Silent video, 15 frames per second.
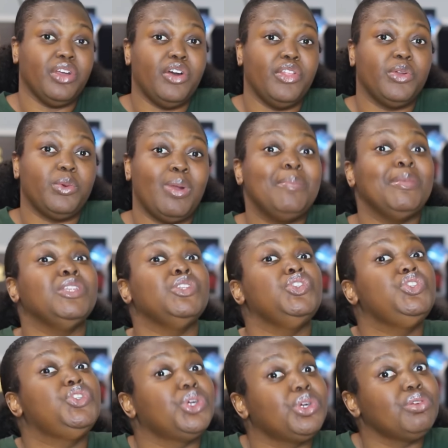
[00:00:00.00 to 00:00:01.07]
other women
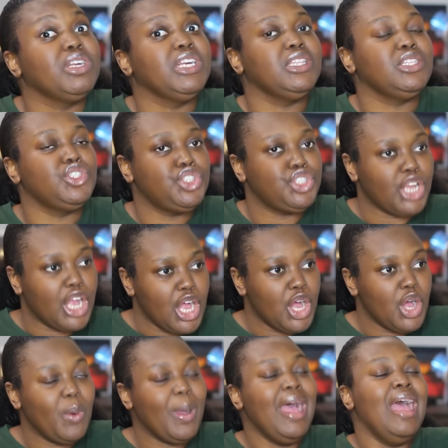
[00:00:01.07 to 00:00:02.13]
during the
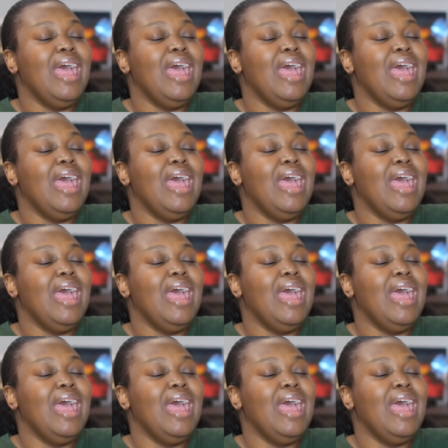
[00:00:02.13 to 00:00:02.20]
show,